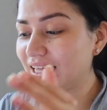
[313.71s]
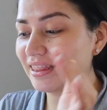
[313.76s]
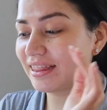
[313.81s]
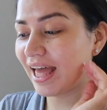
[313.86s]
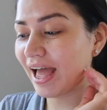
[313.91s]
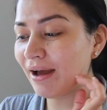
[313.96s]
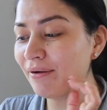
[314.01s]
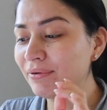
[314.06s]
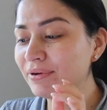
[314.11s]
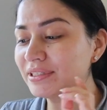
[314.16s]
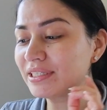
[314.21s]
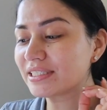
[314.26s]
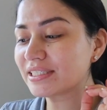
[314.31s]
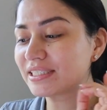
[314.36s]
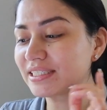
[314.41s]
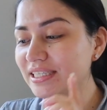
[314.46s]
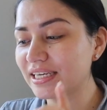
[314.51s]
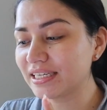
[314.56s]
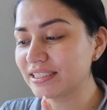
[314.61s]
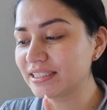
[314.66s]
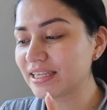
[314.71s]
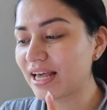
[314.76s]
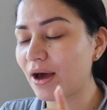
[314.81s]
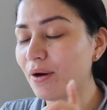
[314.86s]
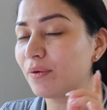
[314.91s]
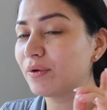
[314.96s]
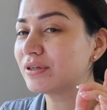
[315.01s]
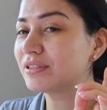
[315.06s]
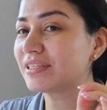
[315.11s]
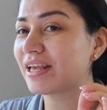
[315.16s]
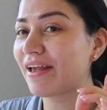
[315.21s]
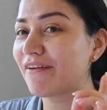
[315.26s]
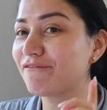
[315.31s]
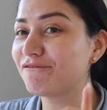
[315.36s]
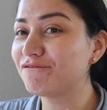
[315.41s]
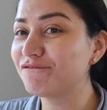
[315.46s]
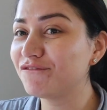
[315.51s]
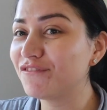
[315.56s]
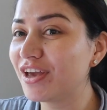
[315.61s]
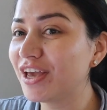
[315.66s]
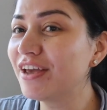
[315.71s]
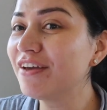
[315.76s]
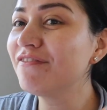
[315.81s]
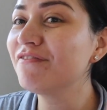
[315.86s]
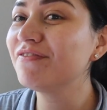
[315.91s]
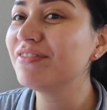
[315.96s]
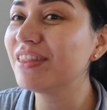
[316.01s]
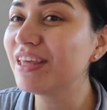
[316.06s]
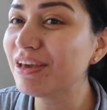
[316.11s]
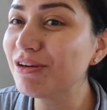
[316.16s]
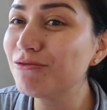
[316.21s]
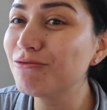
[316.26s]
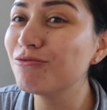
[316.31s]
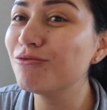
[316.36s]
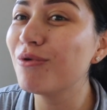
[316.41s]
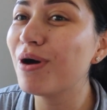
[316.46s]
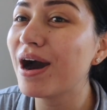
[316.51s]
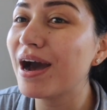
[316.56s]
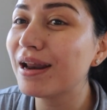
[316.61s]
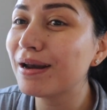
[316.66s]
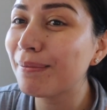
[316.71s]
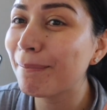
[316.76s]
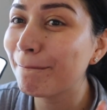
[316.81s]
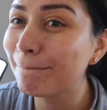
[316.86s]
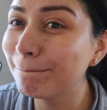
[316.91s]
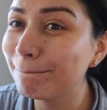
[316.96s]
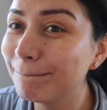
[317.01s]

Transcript: That was a 6 hours and 51